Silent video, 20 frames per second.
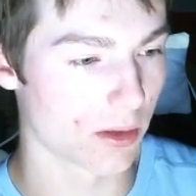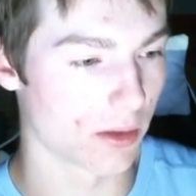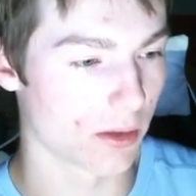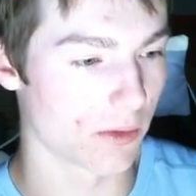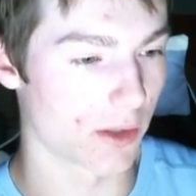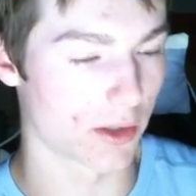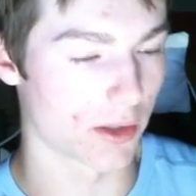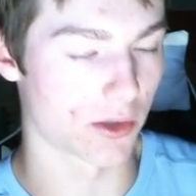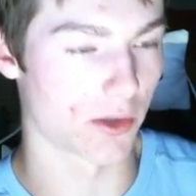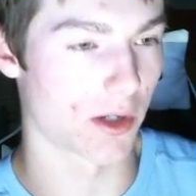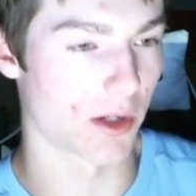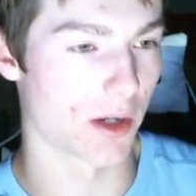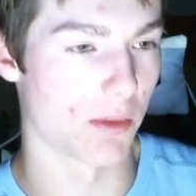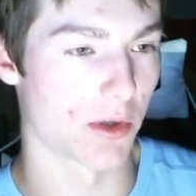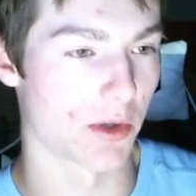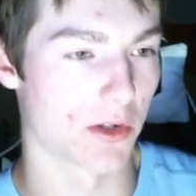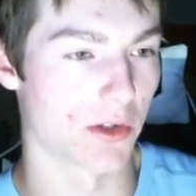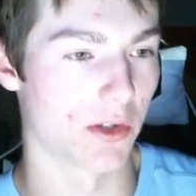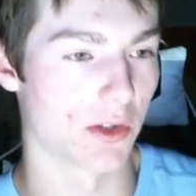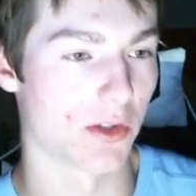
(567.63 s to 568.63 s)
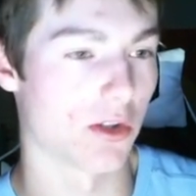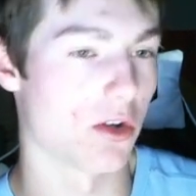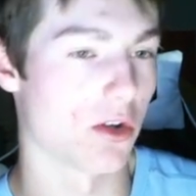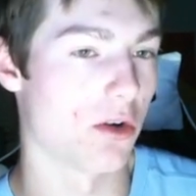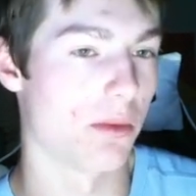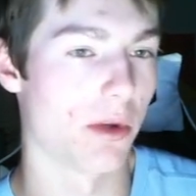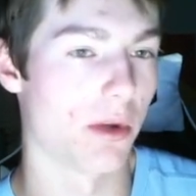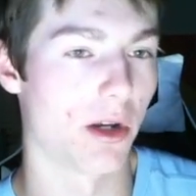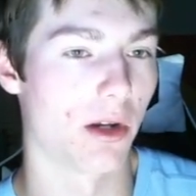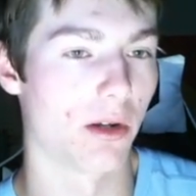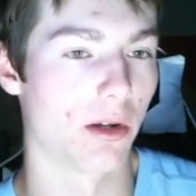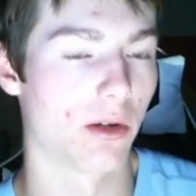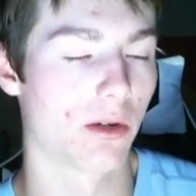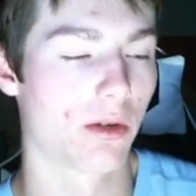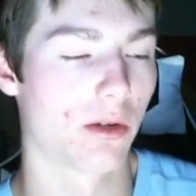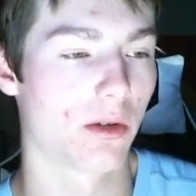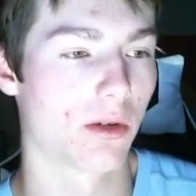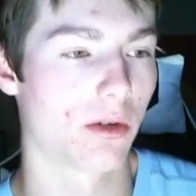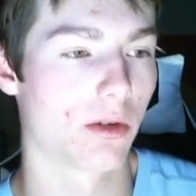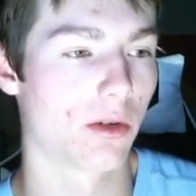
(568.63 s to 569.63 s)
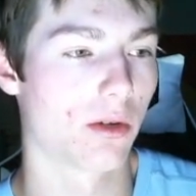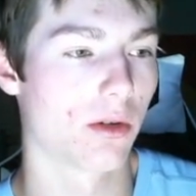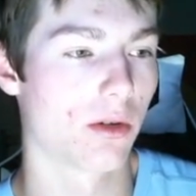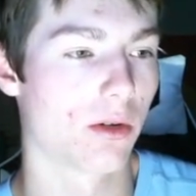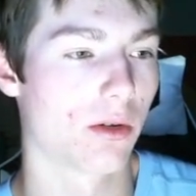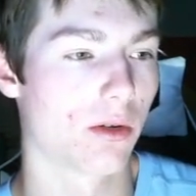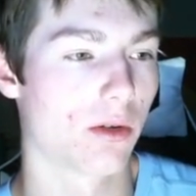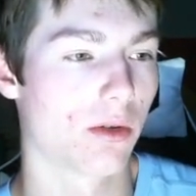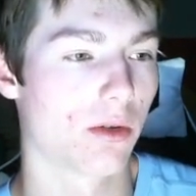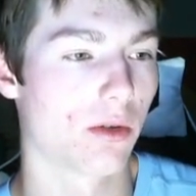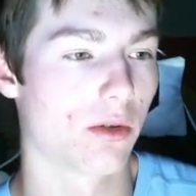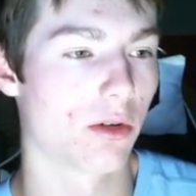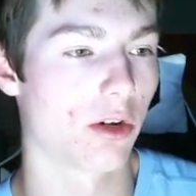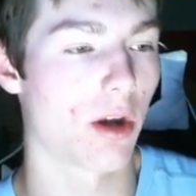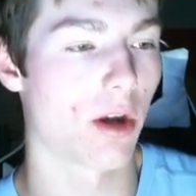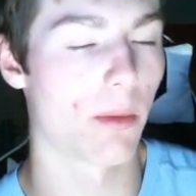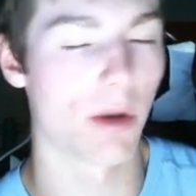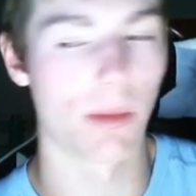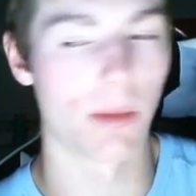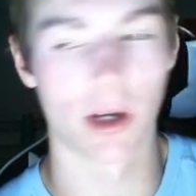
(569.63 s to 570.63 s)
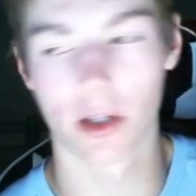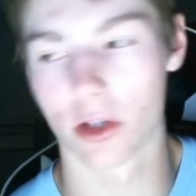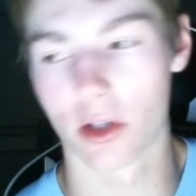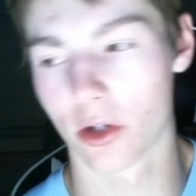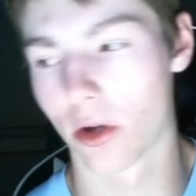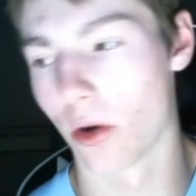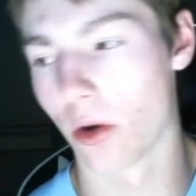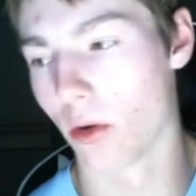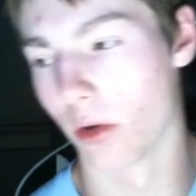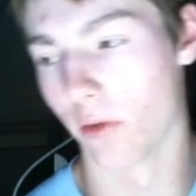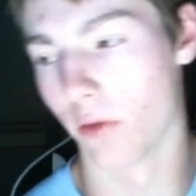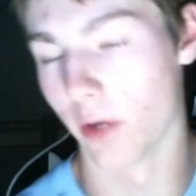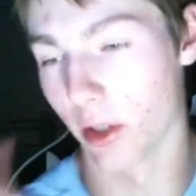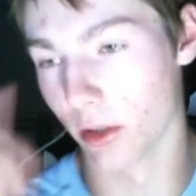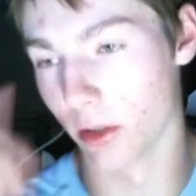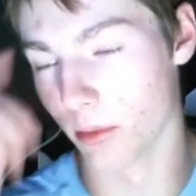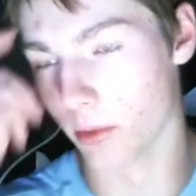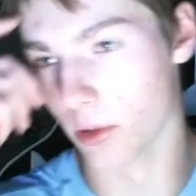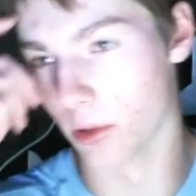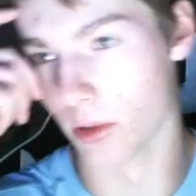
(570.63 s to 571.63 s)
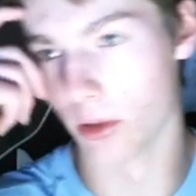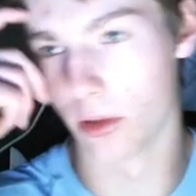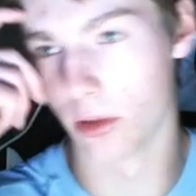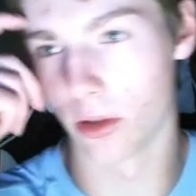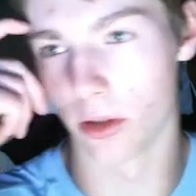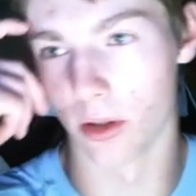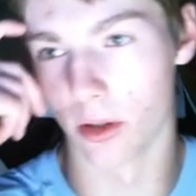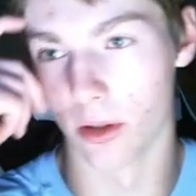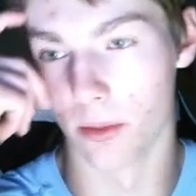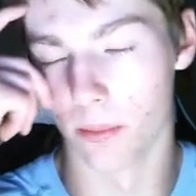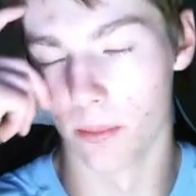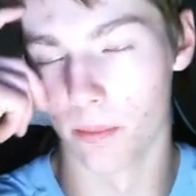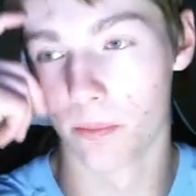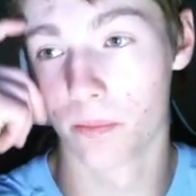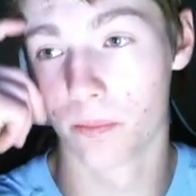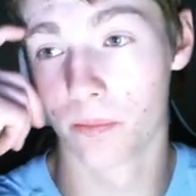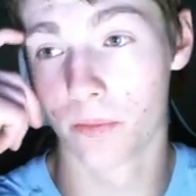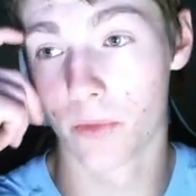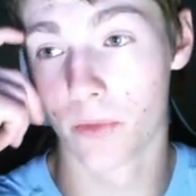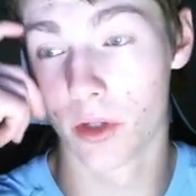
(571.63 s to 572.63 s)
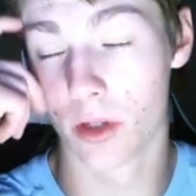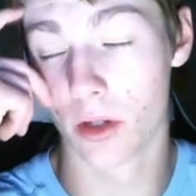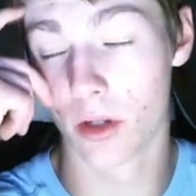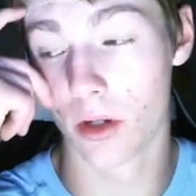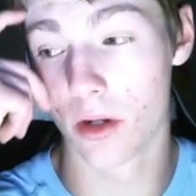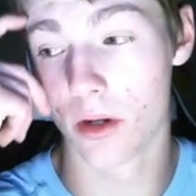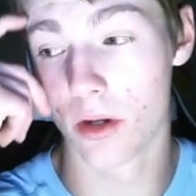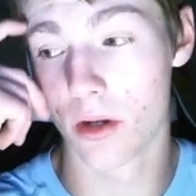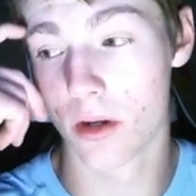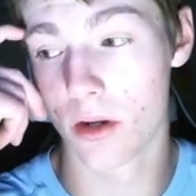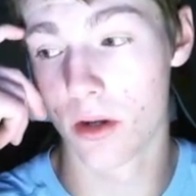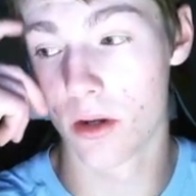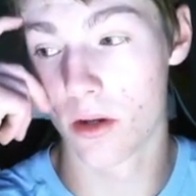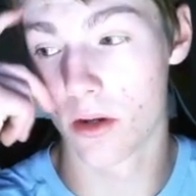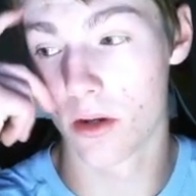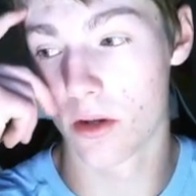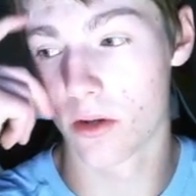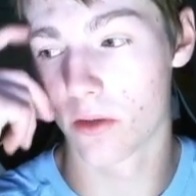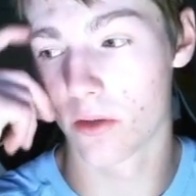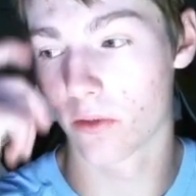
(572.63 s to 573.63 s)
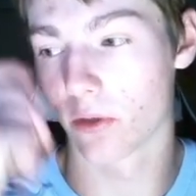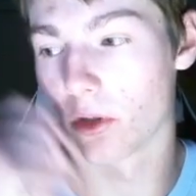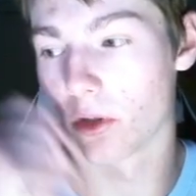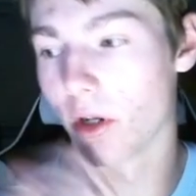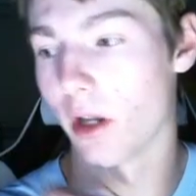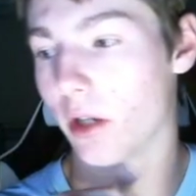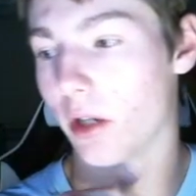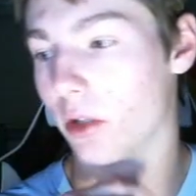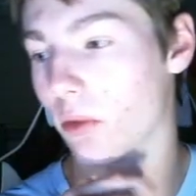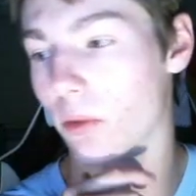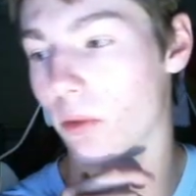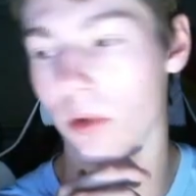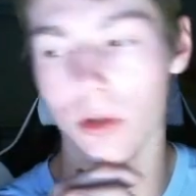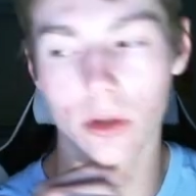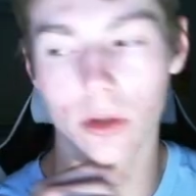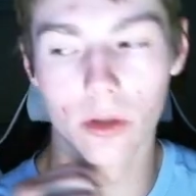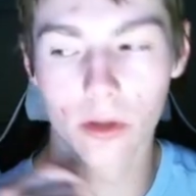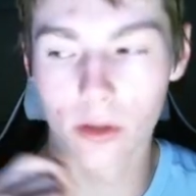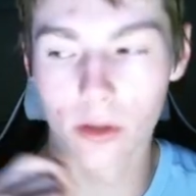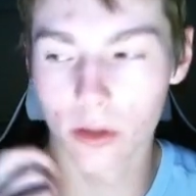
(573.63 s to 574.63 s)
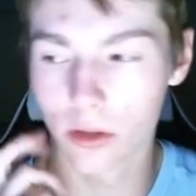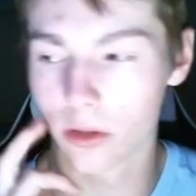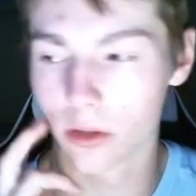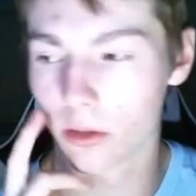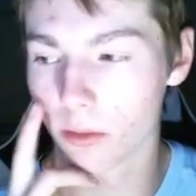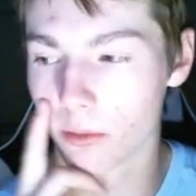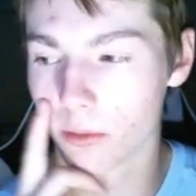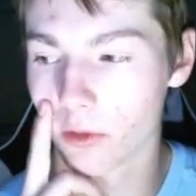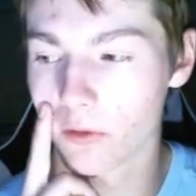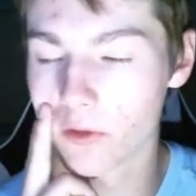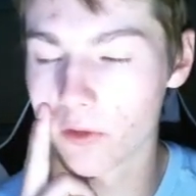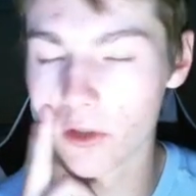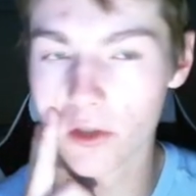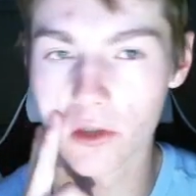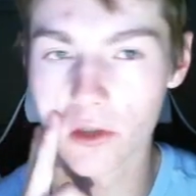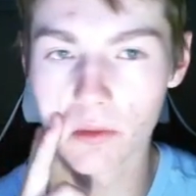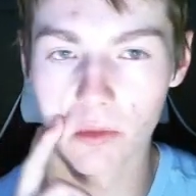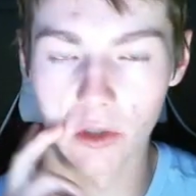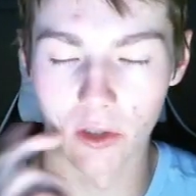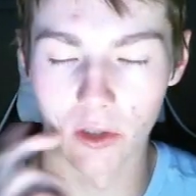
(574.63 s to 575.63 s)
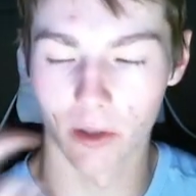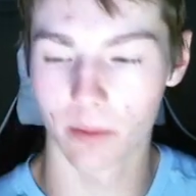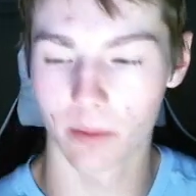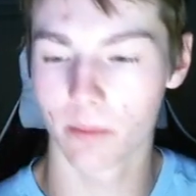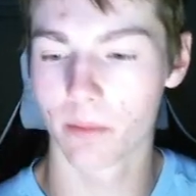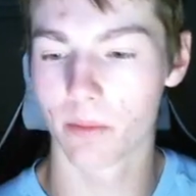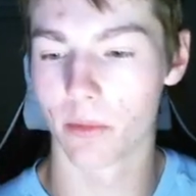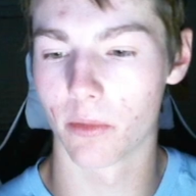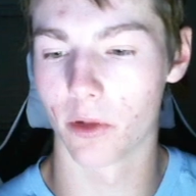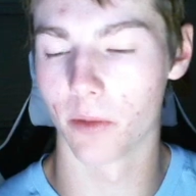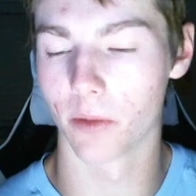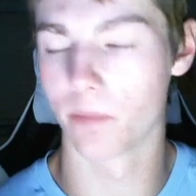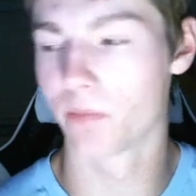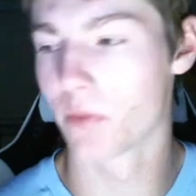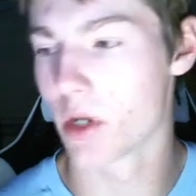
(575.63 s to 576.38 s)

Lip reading: that's okay because it's an open, or I'm gonna make the code available for anyone. Face is bleeding, but